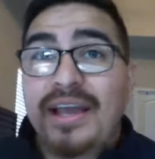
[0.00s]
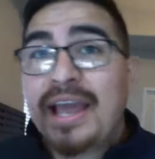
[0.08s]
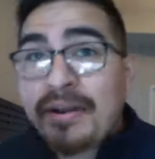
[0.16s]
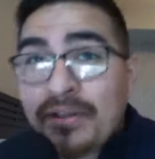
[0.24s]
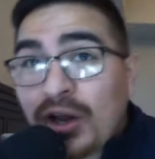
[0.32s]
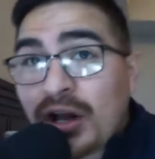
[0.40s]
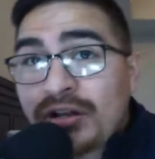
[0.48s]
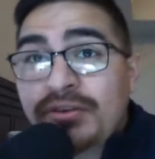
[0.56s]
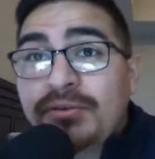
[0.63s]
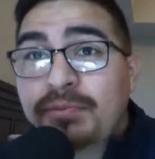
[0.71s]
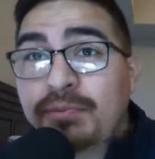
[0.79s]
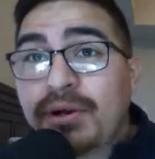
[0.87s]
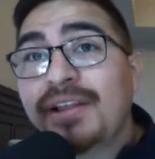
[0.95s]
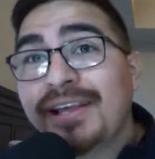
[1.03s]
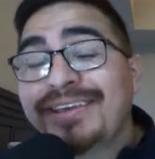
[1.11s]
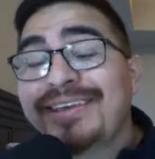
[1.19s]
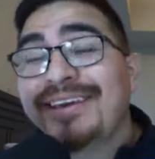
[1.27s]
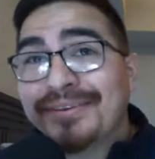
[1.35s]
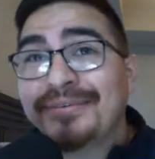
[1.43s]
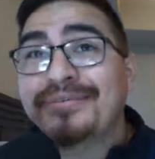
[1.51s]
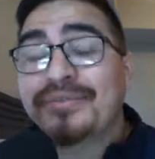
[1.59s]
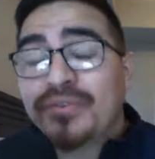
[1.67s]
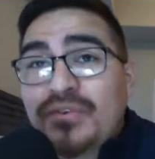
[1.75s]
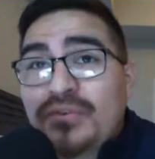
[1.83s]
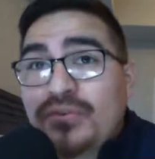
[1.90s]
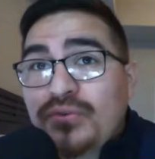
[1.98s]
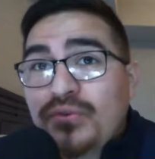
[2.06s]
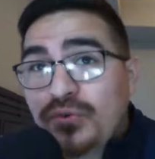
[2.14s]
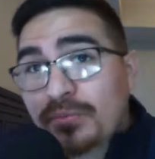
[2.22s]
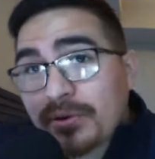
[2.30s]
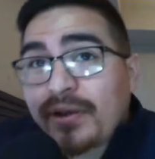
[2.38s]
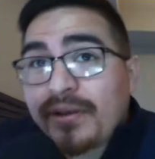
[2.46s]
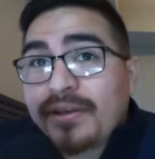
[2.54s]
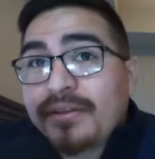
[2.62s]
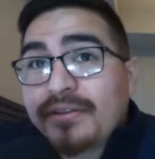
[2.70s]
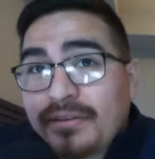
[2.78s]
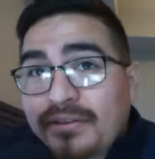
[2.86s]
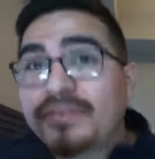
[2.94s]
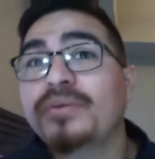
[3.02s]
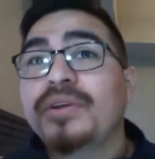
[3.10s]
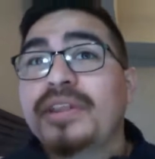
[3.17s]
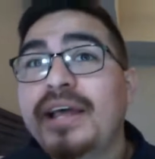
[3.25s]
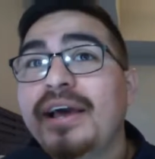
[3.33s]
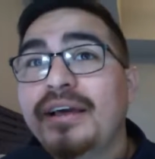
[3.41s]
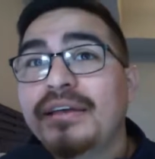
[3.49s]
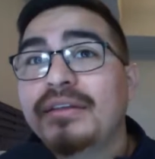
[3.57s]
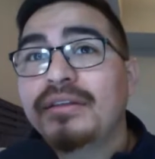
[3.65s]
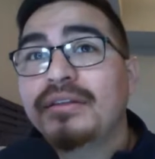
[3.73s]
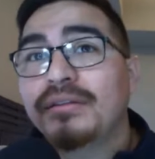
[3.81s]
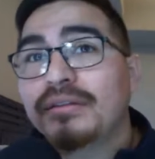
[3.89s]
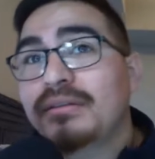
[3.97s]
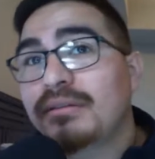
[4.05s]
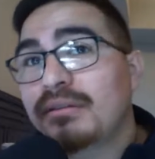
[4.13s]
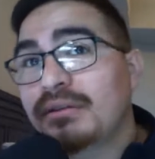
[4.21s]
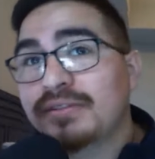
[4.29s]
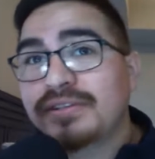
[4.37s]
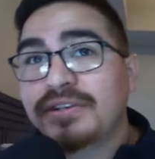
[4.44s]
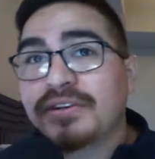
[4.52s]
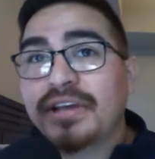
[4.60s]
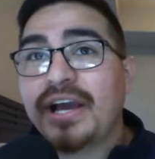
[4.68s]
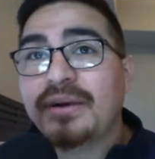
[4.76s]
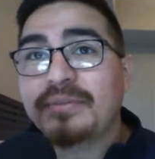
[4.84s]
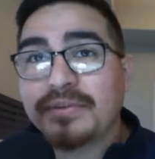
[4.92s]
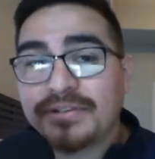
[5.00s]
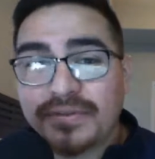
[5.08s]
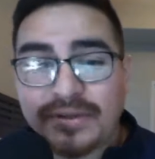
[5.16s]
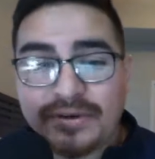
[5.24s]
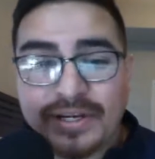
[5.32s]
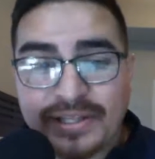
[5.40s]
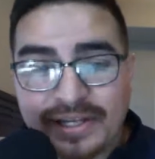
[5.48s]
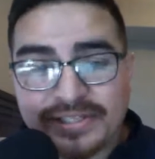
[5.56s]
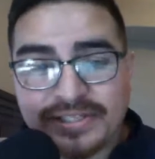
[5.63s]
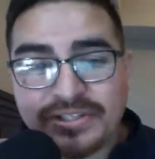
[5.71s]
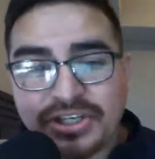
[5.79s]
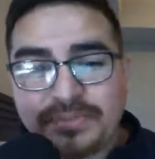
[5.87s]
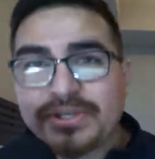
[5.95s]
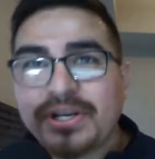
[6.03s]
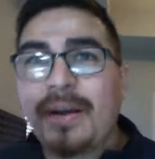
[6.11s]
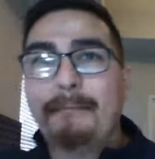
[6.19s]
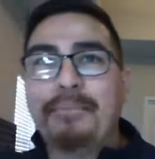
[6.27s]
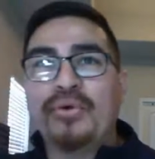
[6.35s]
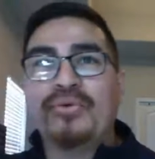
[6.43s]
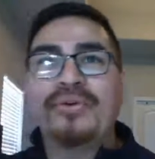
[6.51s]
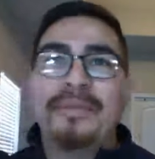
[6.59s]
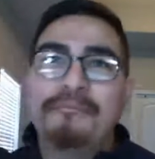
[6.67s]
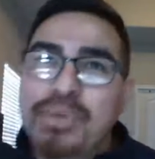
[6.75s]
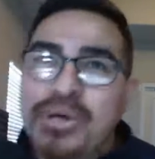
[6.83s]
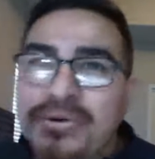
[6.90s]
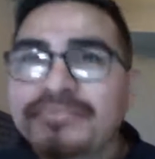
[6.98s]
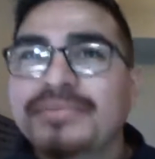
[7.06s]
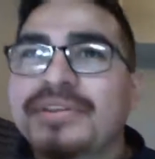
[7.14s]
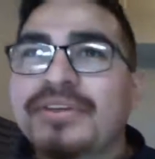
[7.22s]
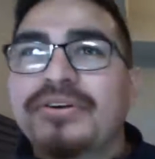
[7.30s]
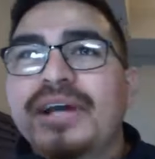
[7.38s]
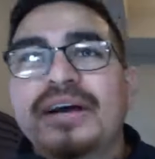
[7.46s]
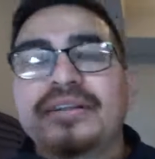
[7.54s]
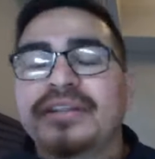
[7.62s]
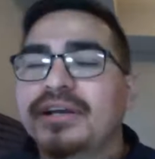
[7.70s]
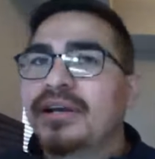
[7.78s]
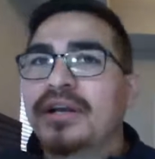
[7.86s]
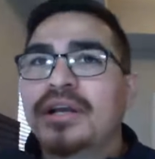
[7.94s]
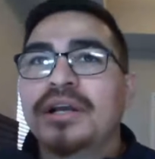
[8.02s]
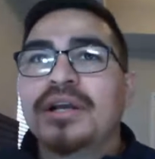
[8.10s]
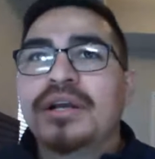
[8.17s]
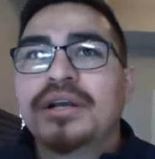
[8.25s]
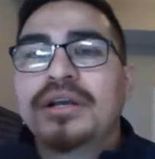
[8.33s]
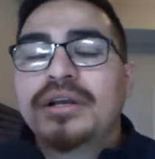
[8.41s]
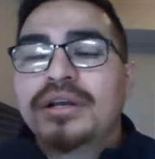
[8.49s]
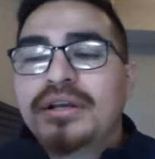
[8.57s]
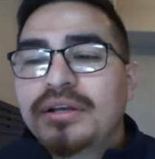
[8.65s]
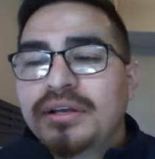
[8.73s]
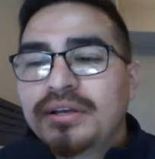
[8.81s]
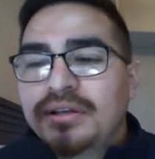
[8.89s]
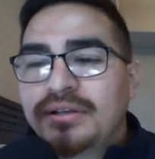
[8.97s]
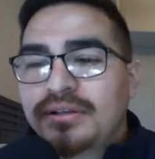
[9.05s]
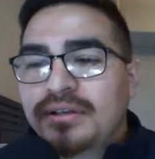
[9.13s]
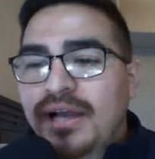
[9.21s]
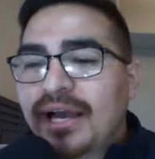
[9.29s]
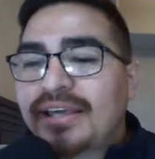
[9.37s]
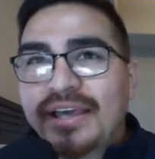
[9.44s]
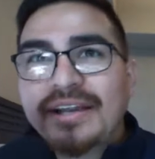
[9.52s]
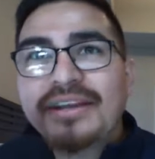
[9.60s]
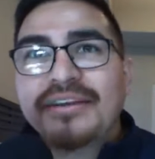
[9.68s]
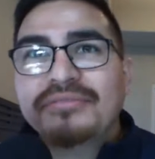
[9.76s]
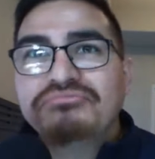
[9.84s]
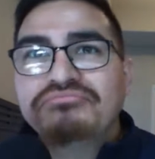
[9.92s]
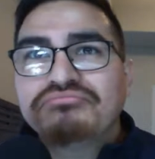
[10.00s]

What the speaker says: And a lot of you are probably like, yeah, you probably deal with that because you're a Cowboys fan, right? That's the cheap shot. Boom. Throw it out there. I get it.